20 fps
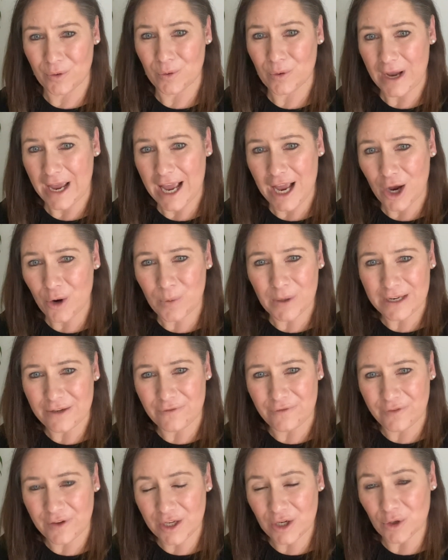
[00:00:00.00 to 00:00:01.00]
How will he
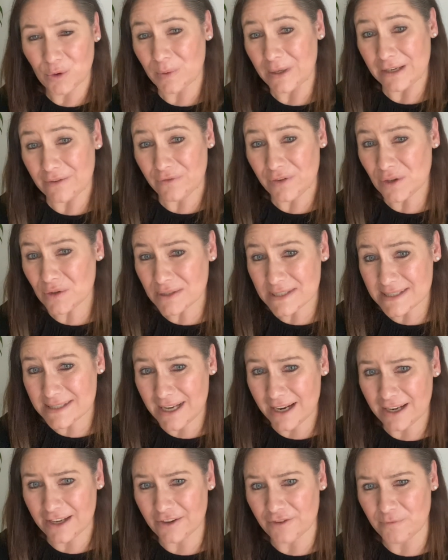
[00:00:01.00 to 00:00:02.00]
feel? Will he feel
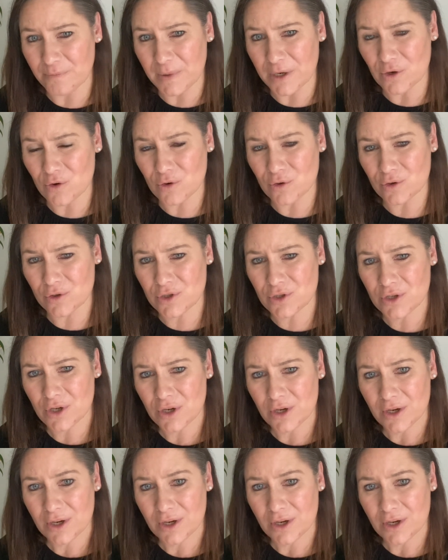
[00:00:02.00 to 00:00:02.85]
safe? Because